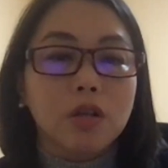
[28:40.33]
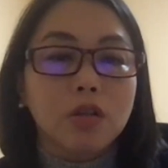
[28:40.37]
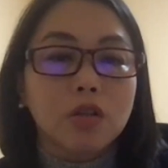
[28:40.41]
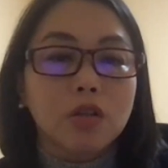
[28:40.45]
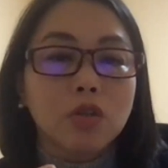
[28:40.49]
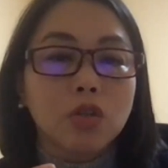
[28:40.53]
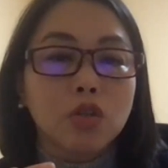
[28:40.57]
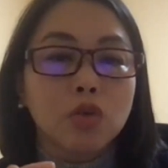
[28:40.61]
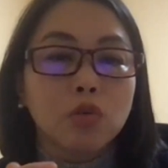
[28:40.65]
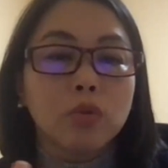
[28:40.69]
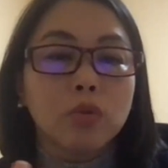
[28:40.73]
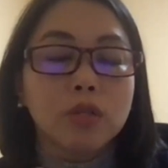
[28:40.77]

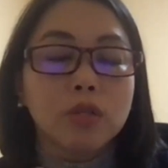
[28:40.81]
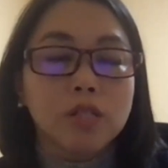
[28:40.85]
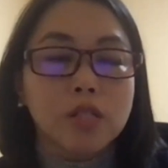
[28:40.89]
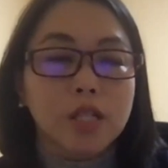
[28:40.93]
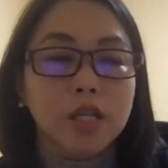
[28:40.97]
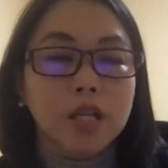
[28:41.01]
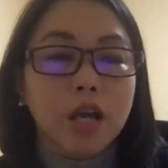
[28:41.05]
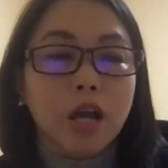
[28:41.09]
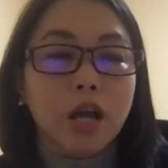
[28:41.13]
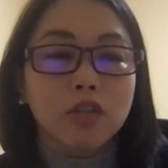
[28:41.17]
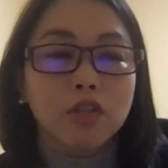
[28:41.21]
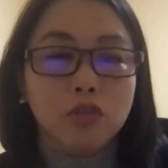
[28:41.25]
you will
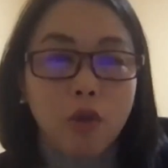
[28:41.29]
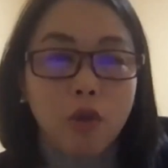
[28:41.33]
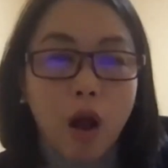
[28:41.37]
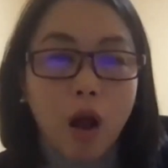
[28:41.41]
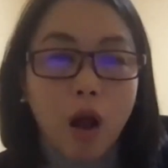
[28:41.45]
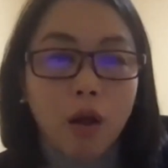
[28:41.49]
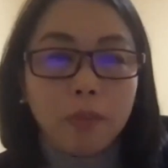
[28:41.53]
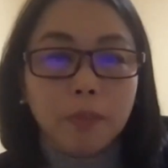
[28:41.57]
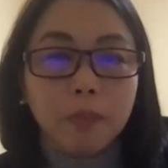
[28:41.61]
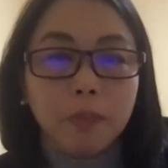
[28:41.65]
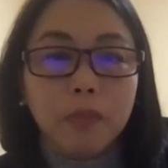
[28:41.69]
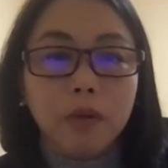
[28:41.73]
see a
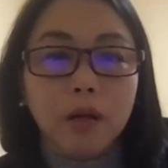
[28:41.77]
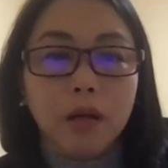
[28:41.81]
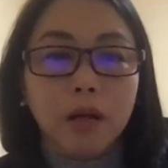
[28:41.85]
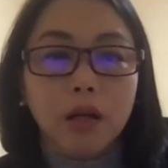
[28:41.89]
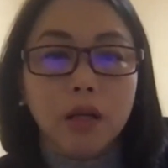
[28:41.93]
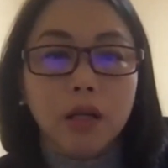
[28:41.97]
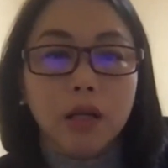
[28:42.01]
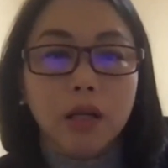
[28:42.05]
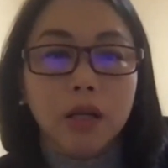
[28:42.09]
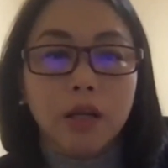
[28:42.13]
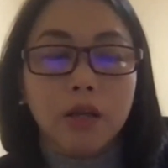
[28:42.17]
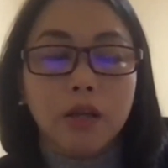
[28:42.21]
drop
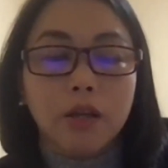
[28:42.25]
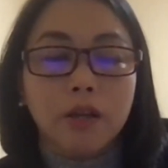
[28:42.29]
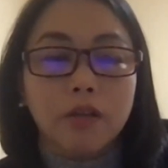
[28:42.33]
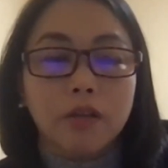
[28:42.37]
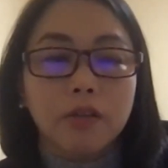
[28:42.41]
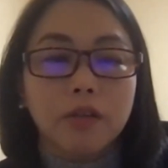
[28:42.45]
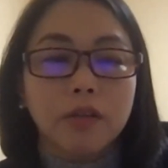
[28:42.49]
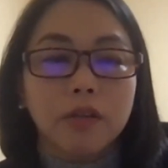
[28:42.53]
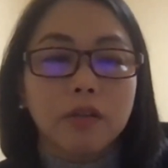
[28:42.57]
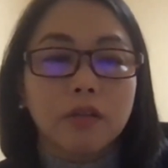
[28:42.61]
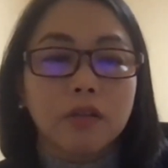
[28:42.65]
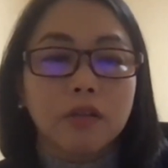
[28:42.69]

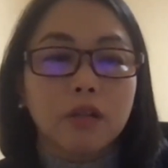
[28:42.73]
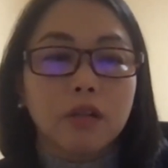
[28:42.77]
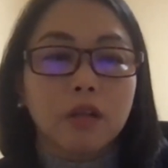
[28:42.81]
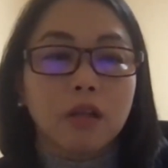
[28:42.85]
in